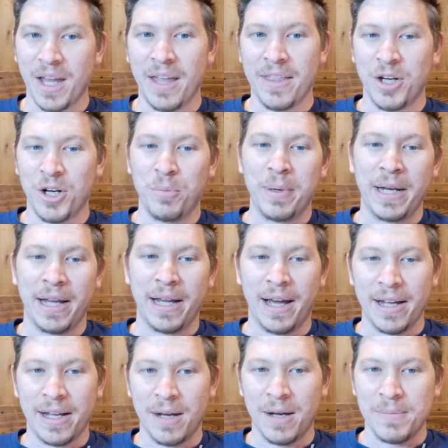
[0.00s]
and then
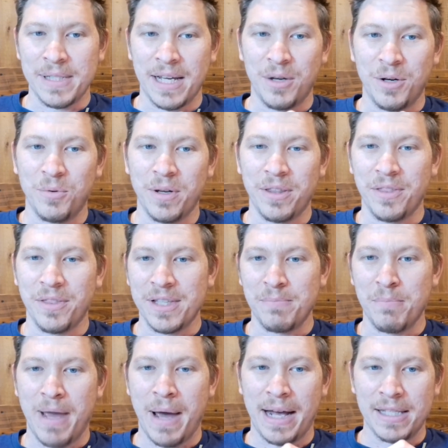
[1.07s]
OpenAI comes out with
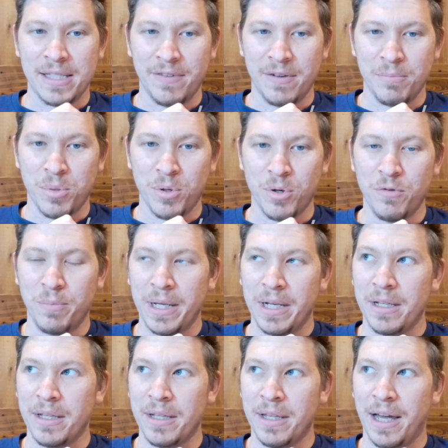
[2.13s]
this massive
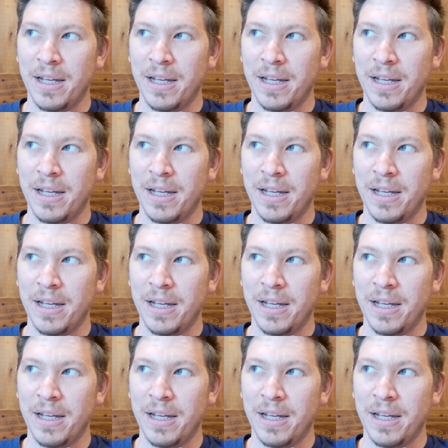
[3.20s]
improvement.